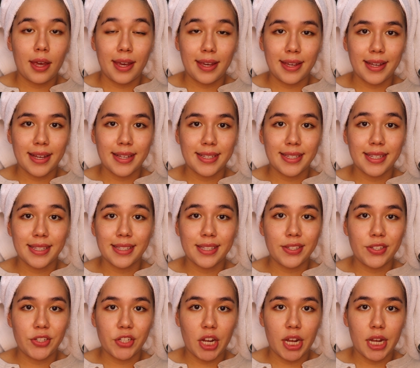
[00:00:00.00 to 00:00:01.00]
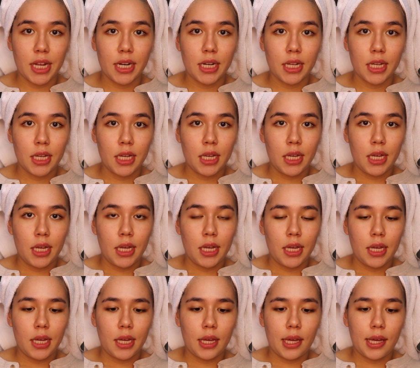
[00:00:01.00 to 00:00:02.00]
Hey guys, this is Jade,
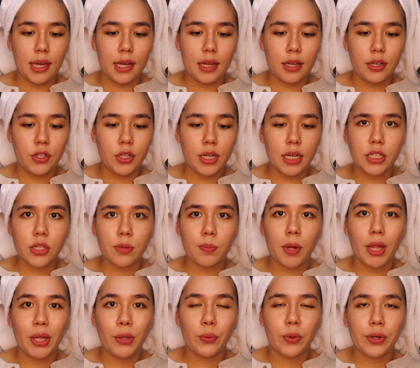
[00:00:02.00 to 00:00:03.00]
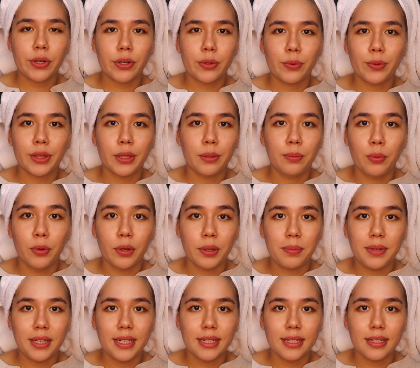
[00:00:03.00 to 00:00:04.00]
and you guys are probably wondering what the boy
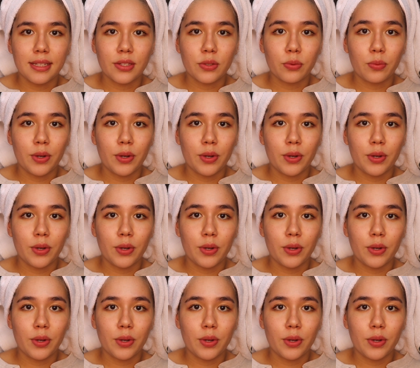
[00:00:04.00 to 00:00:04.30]
beat is.